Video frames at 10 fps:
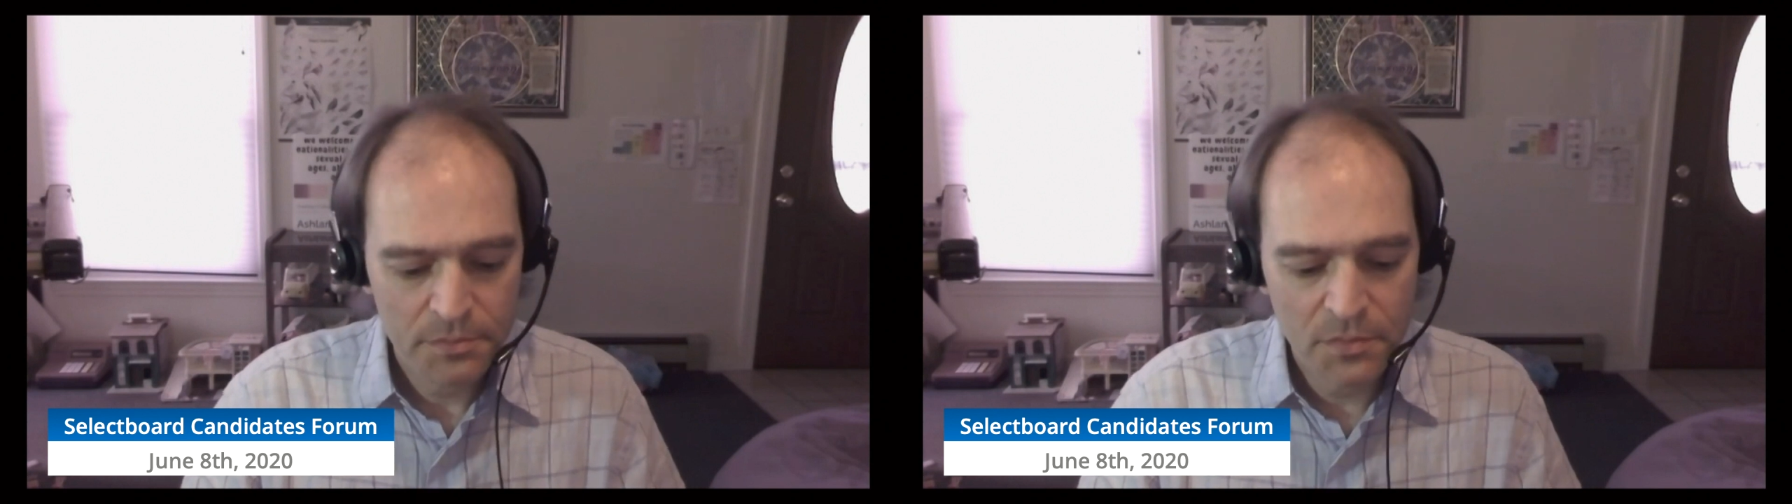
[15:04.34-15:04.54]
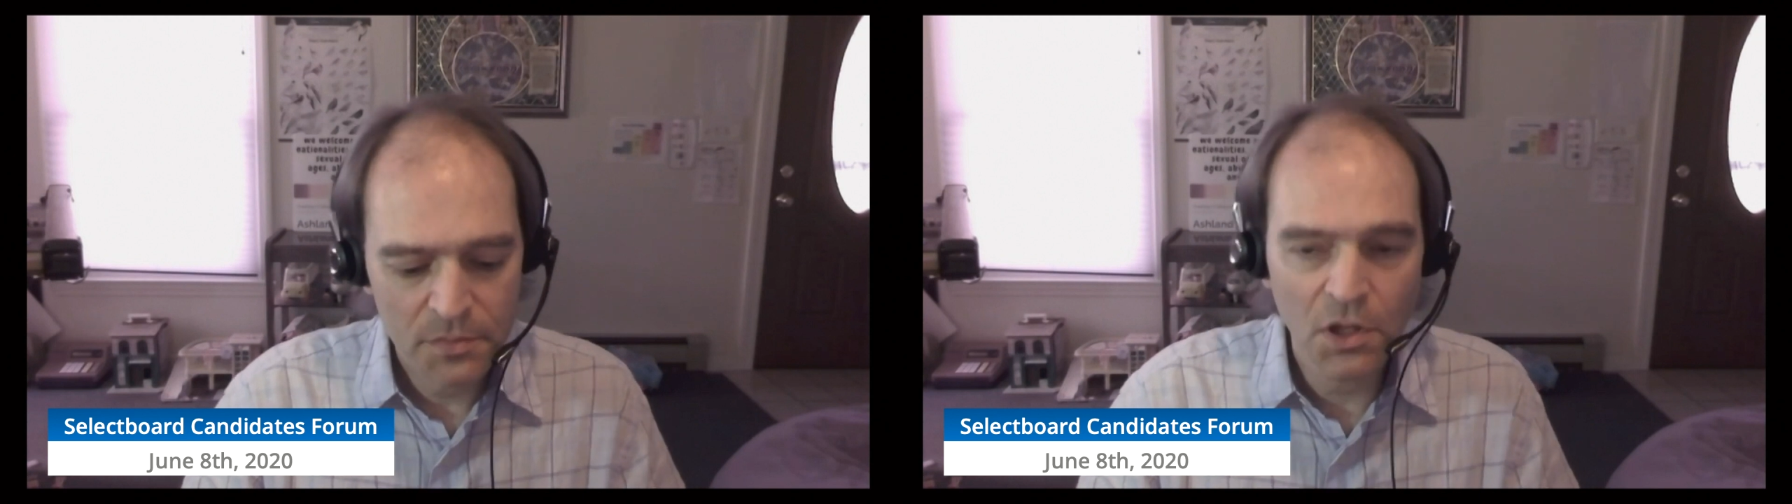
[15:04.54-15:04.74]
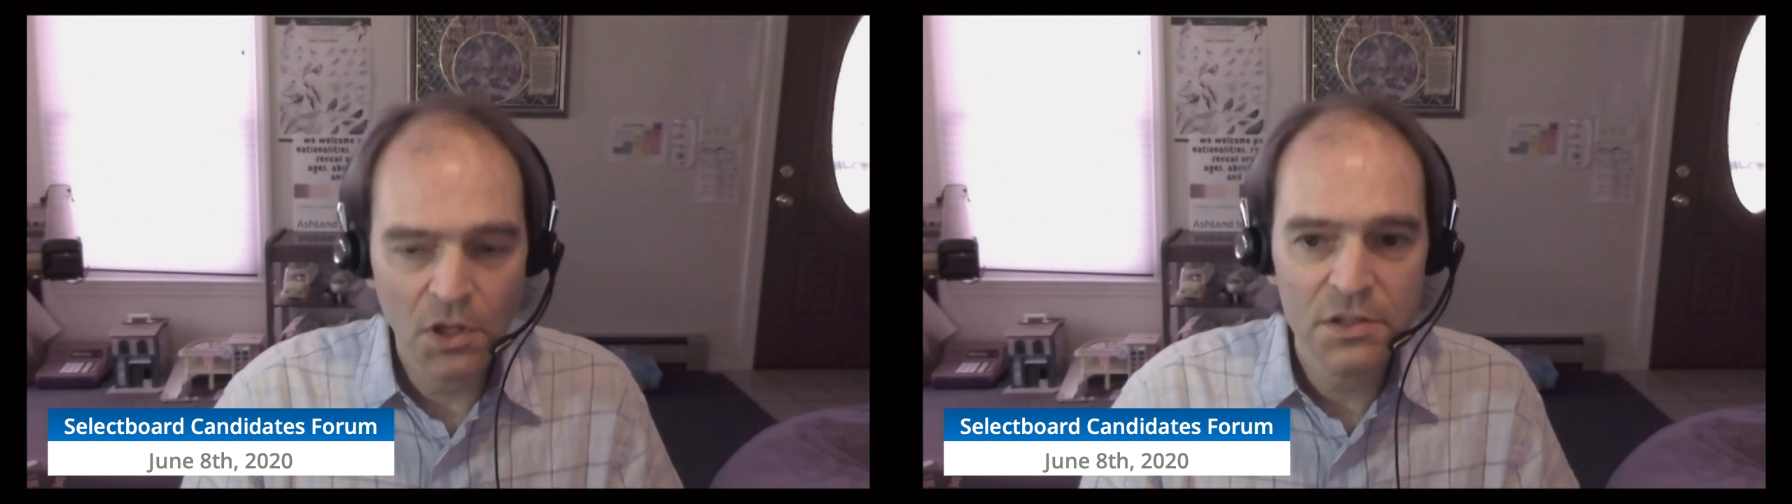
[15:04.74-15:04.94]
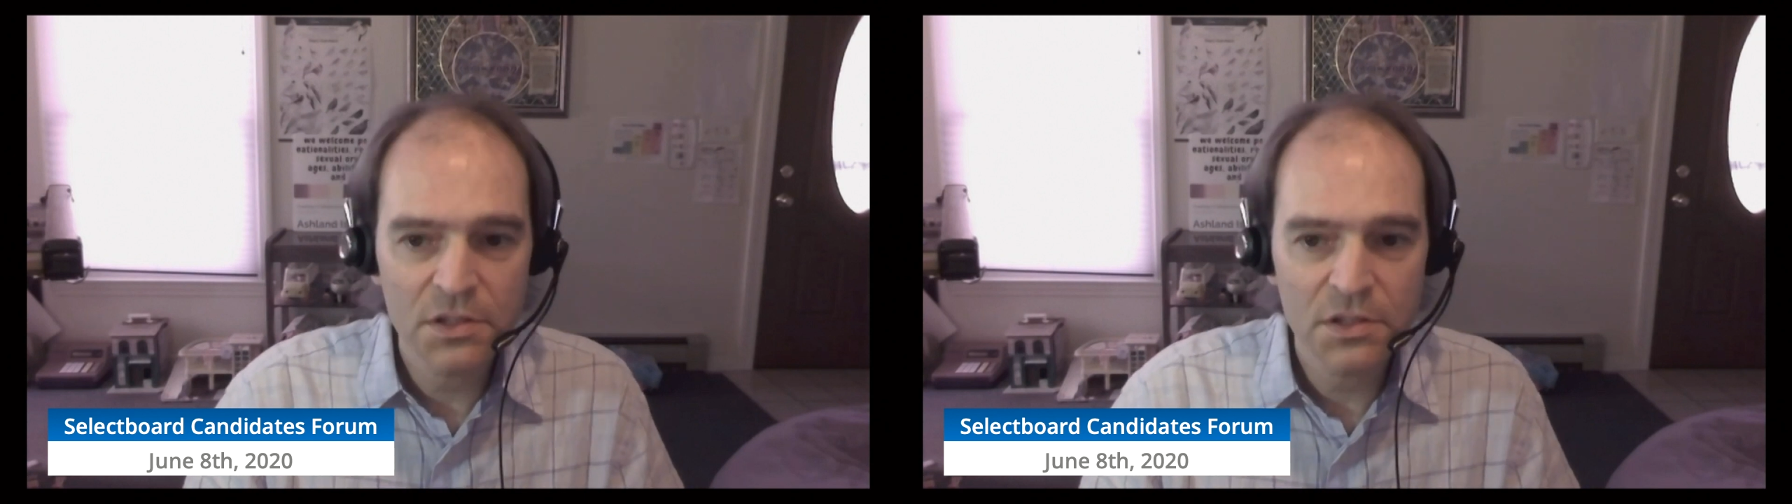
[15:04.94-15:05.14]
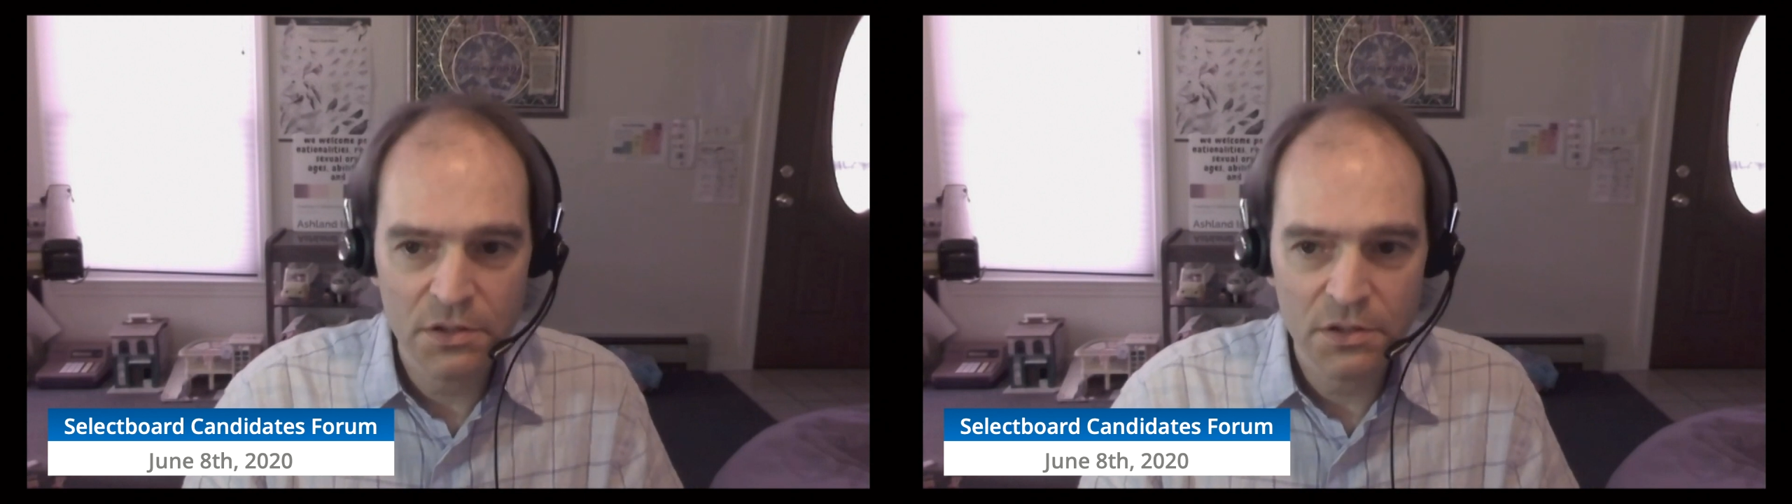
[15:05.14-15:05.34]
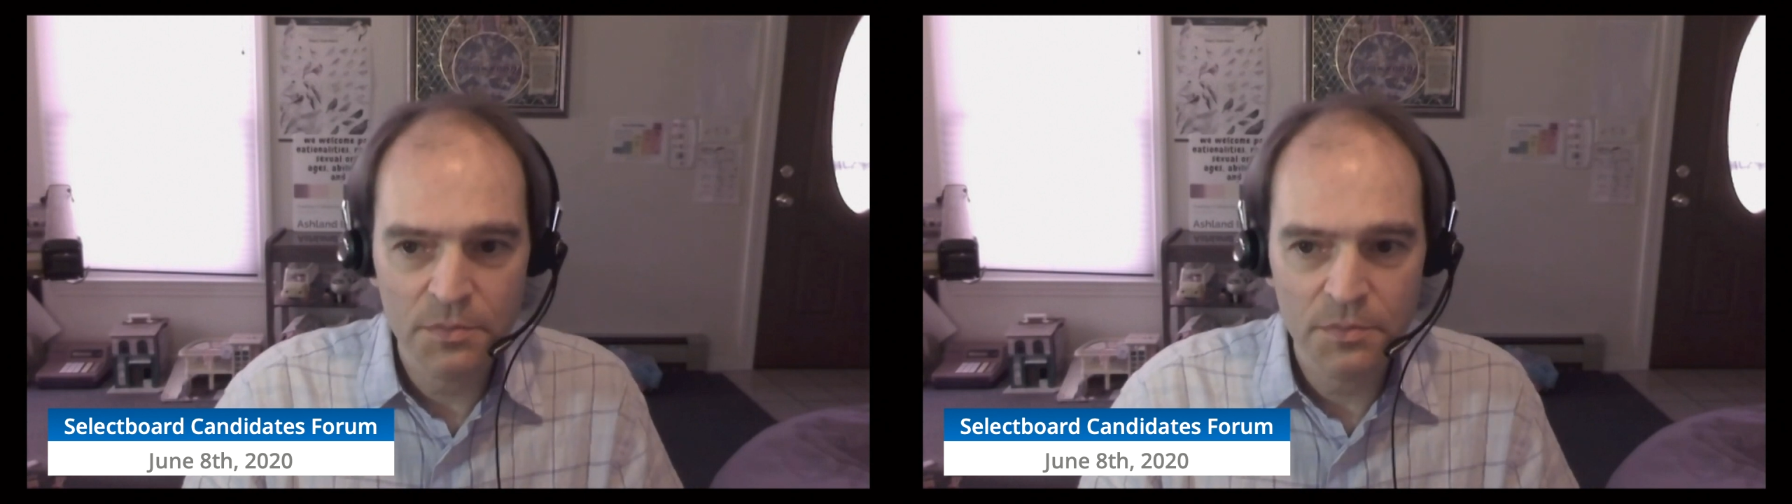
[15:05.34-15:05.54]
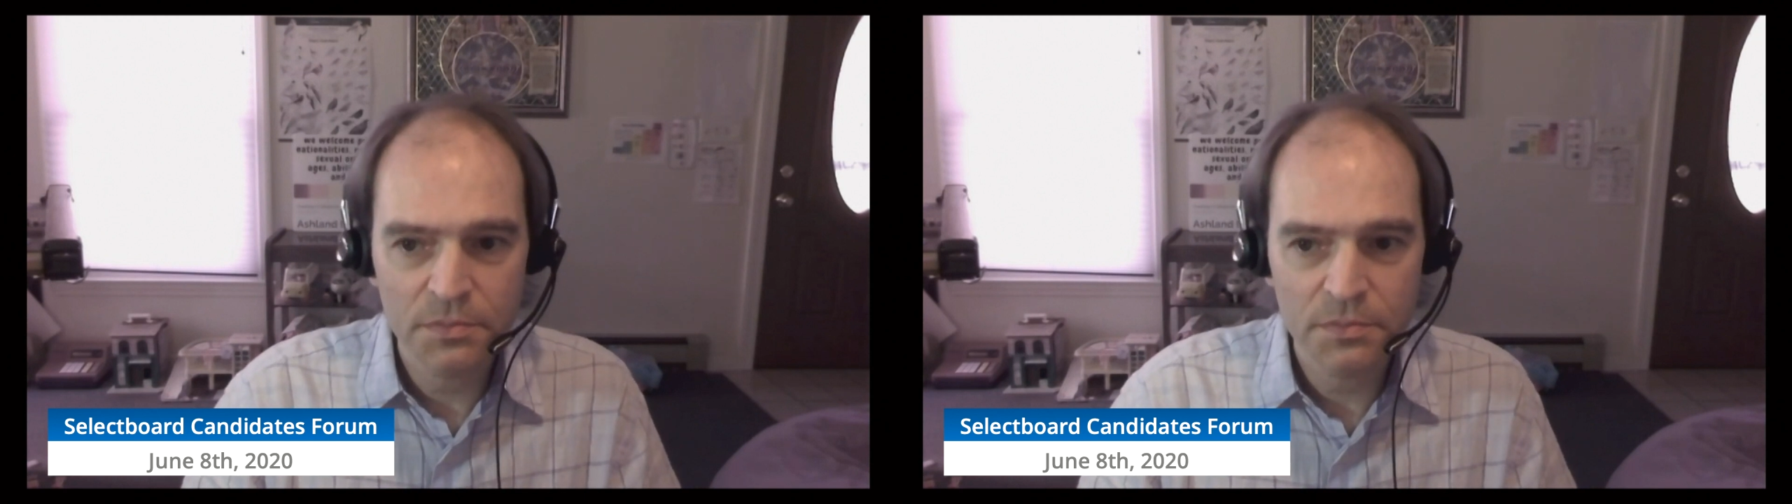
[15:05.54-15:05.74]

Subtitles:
long-term